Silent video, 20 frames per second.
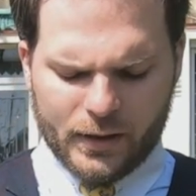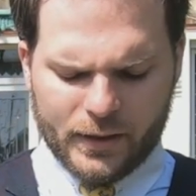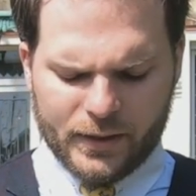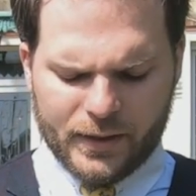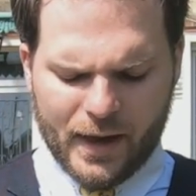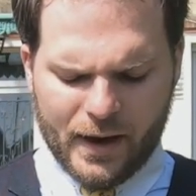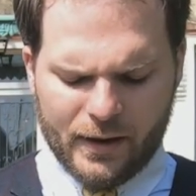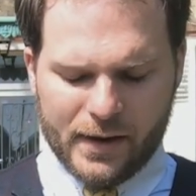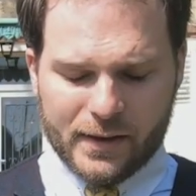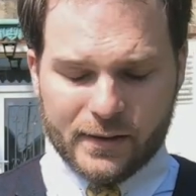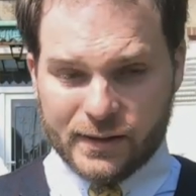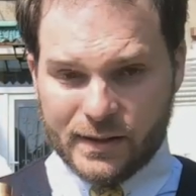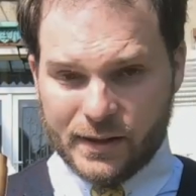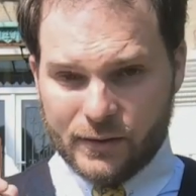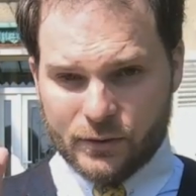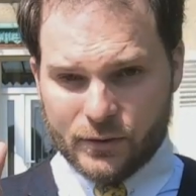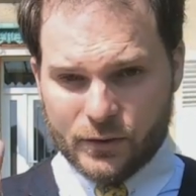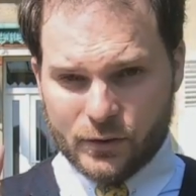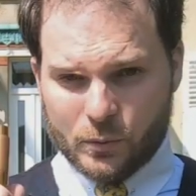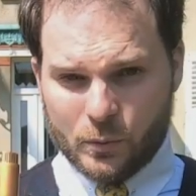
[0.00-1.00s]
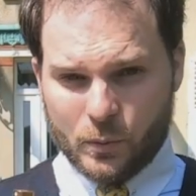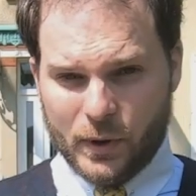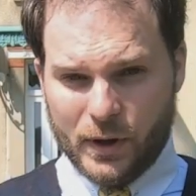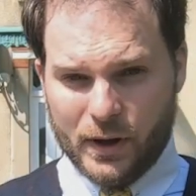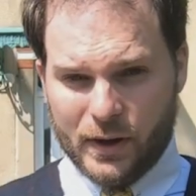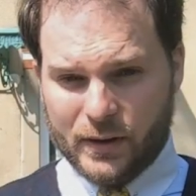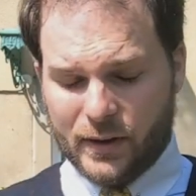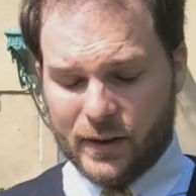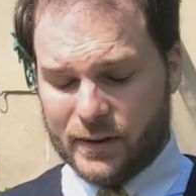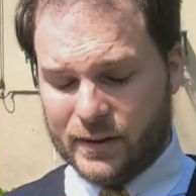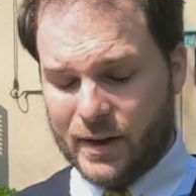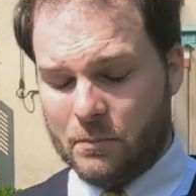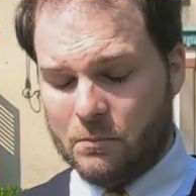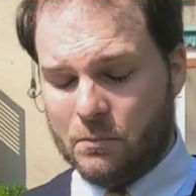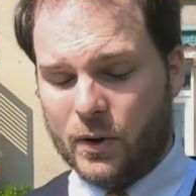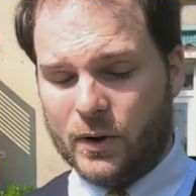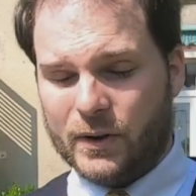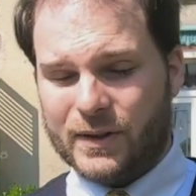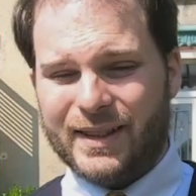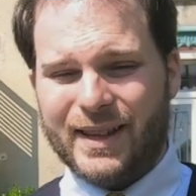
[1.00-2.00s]
There is a difference with Scent
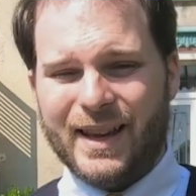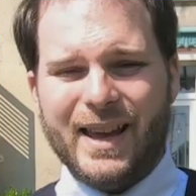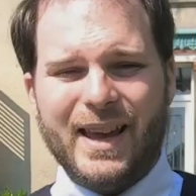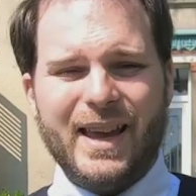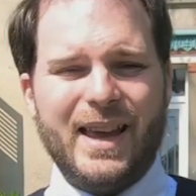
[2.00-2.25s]
Box